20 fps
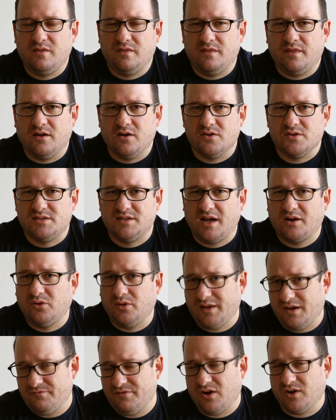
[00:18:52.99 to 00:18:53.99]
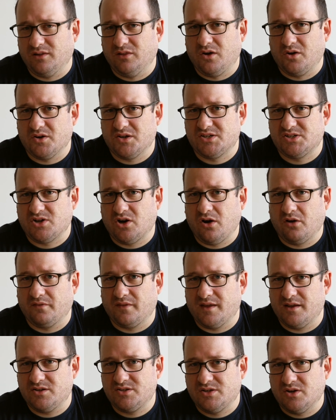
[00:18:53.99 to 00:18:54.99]
there's not only a very large chart
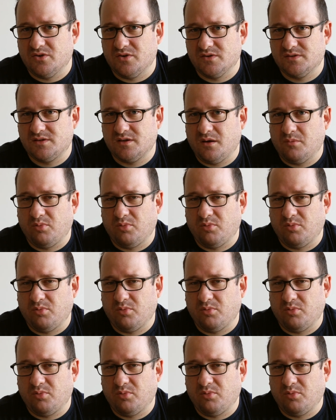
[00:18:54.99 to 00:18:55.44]
that shows